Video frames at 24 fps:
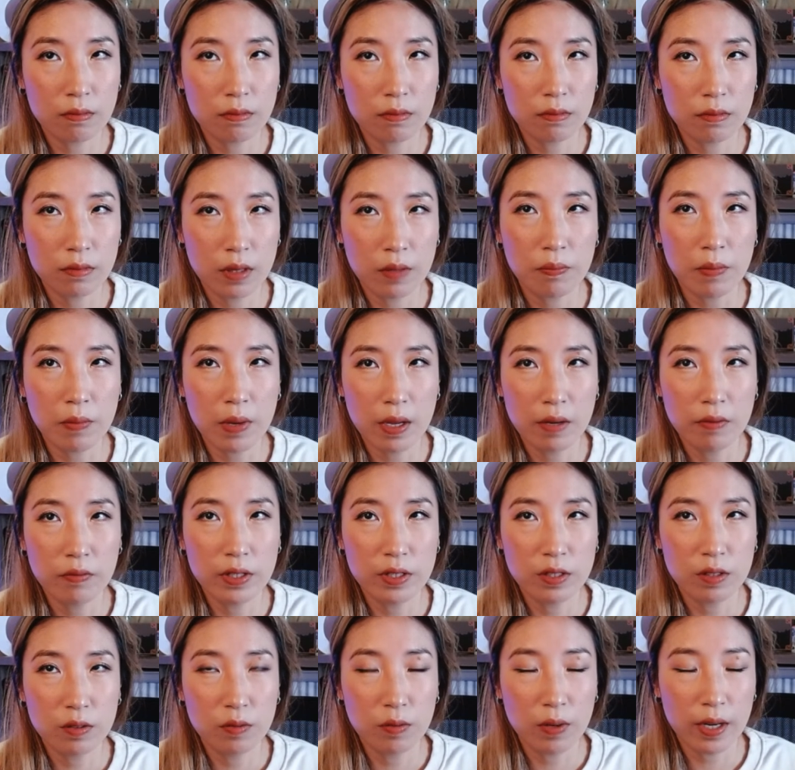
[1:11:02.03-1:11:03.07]
the main
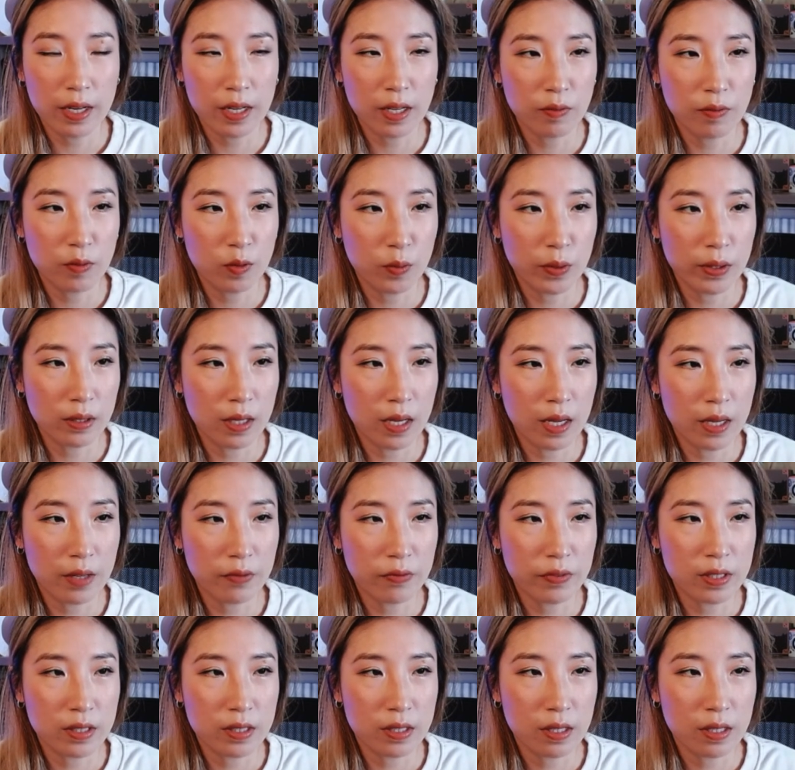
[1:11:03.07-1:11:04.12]
reason why I even went live
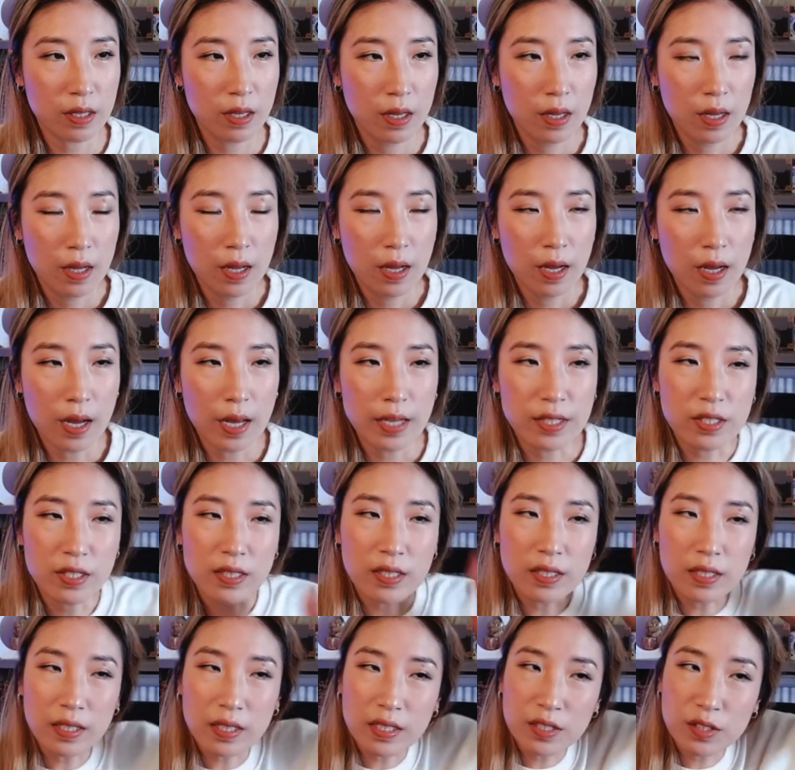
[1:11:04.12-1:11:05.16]
is I just
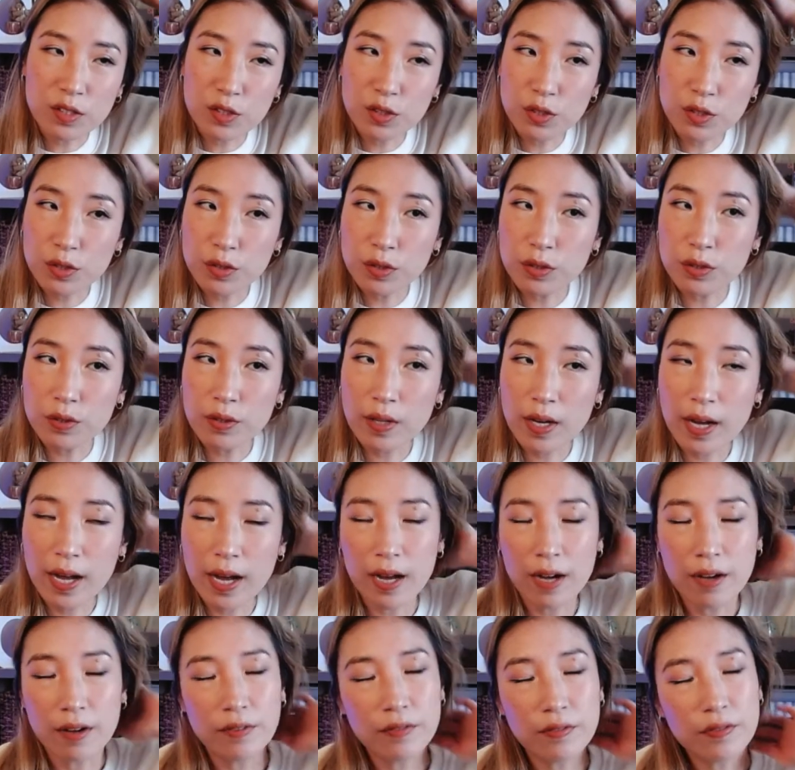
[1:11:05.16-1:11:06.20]
needed to
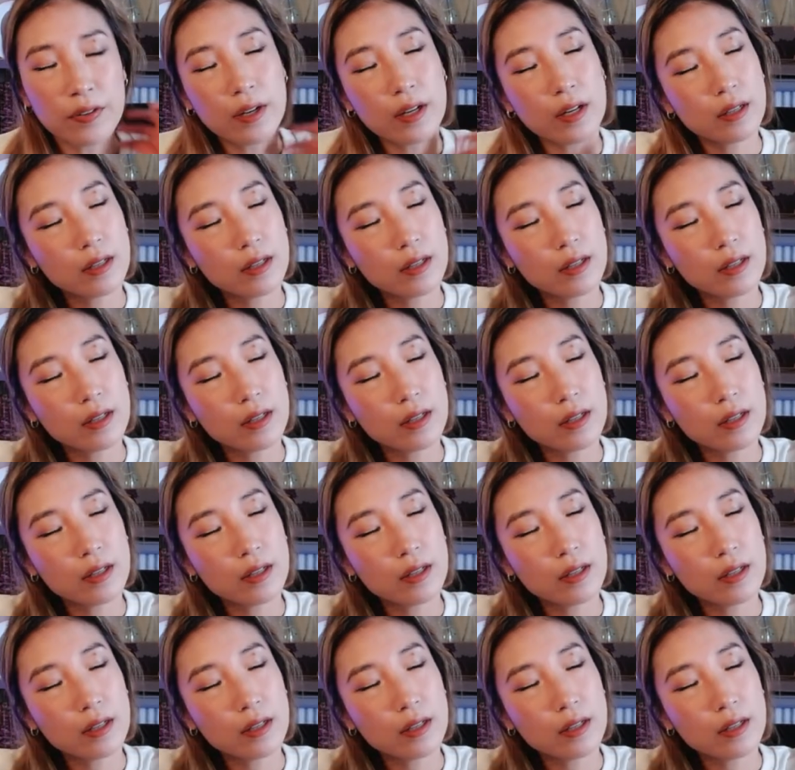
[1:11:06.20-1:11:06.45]
have